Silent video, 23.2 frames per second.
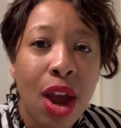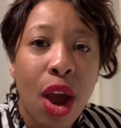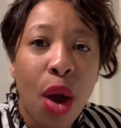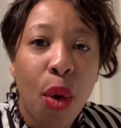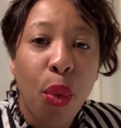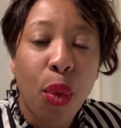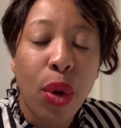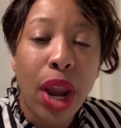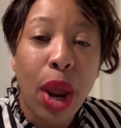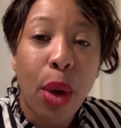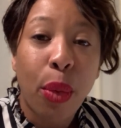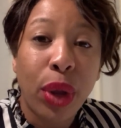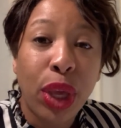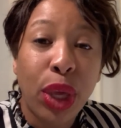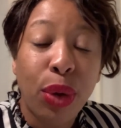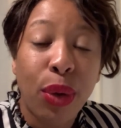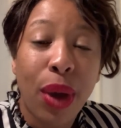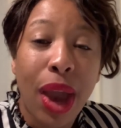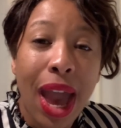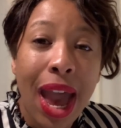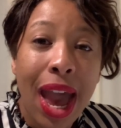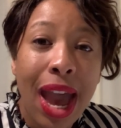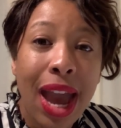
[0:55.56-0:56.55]
Now, when you
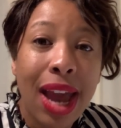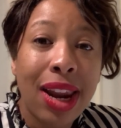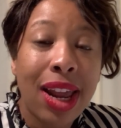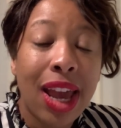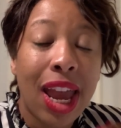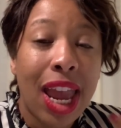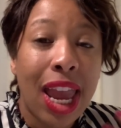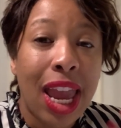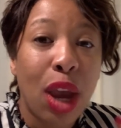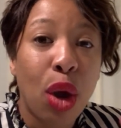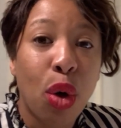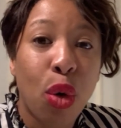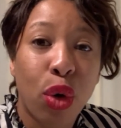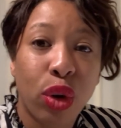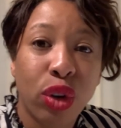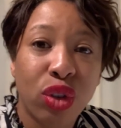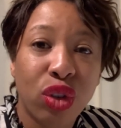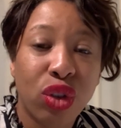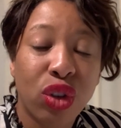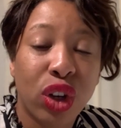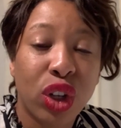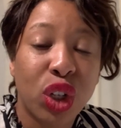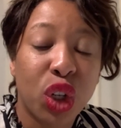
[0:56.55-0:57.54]
add a
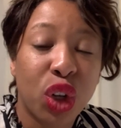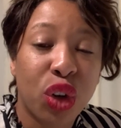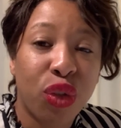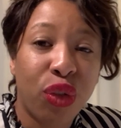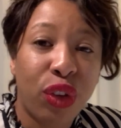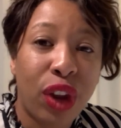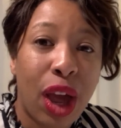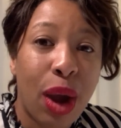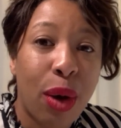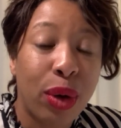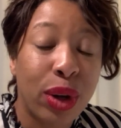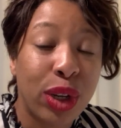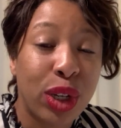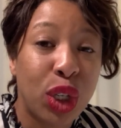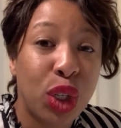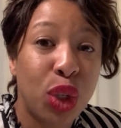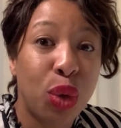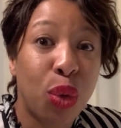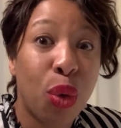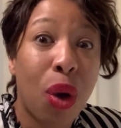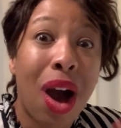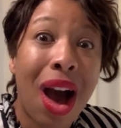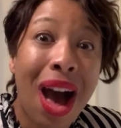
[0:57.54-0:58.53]
cornstarch or flour
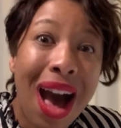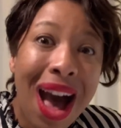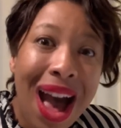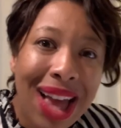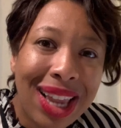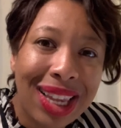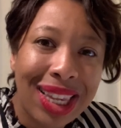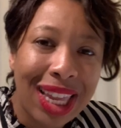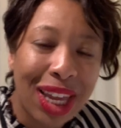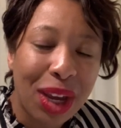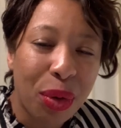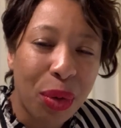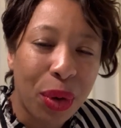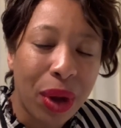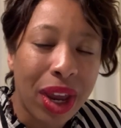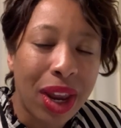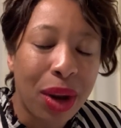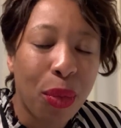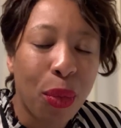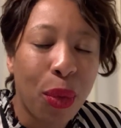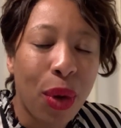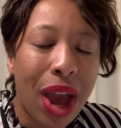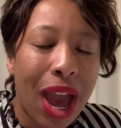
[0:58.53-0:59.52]
to hot liquid,
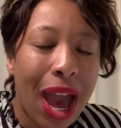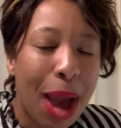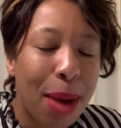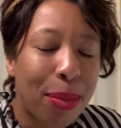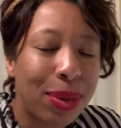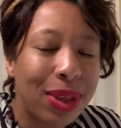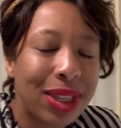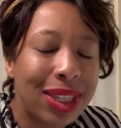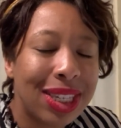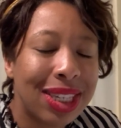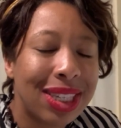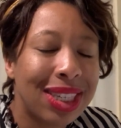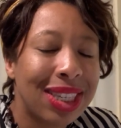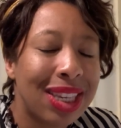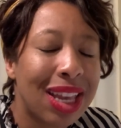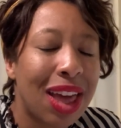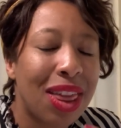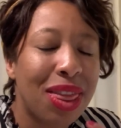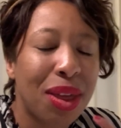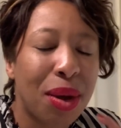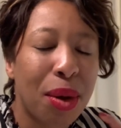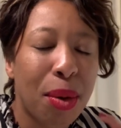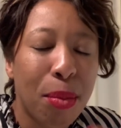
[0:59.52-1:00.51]
what happens is
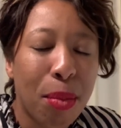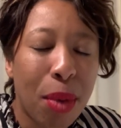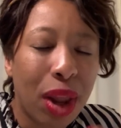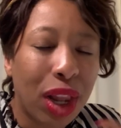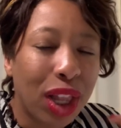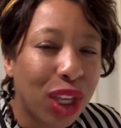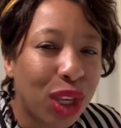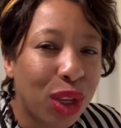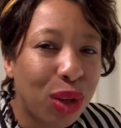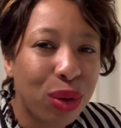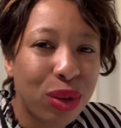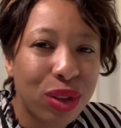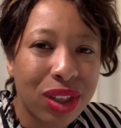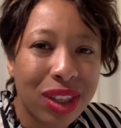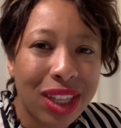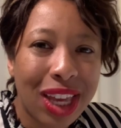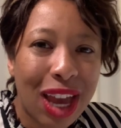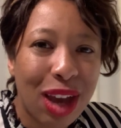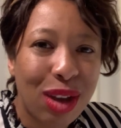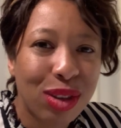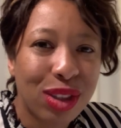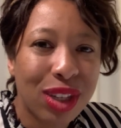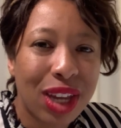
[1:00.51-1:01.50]
the molecules on the
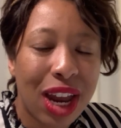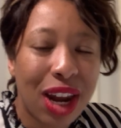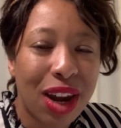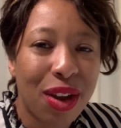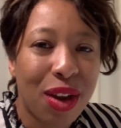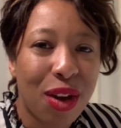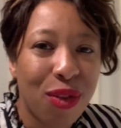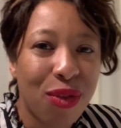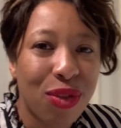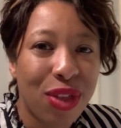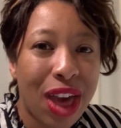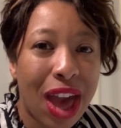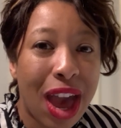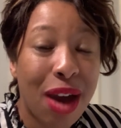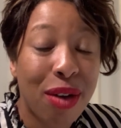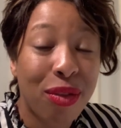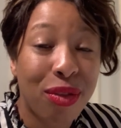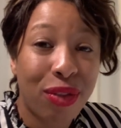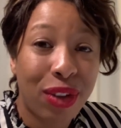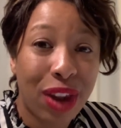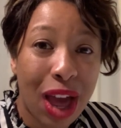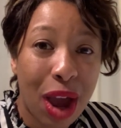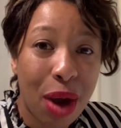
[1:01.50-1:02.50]
outside of that
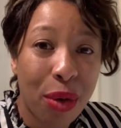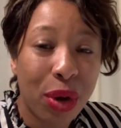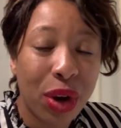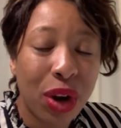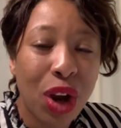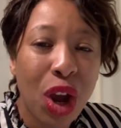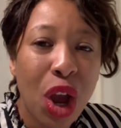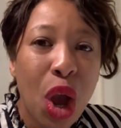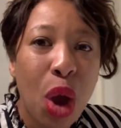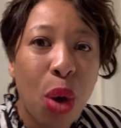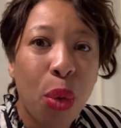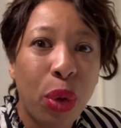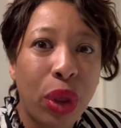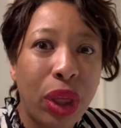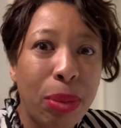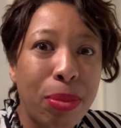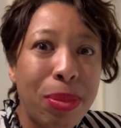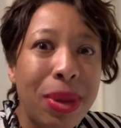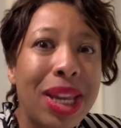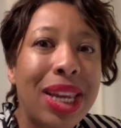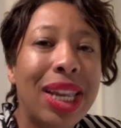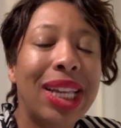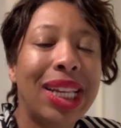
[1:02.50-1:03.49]
flour will
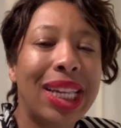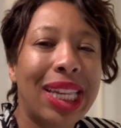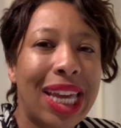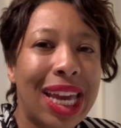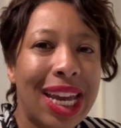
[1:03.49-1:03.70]
immediately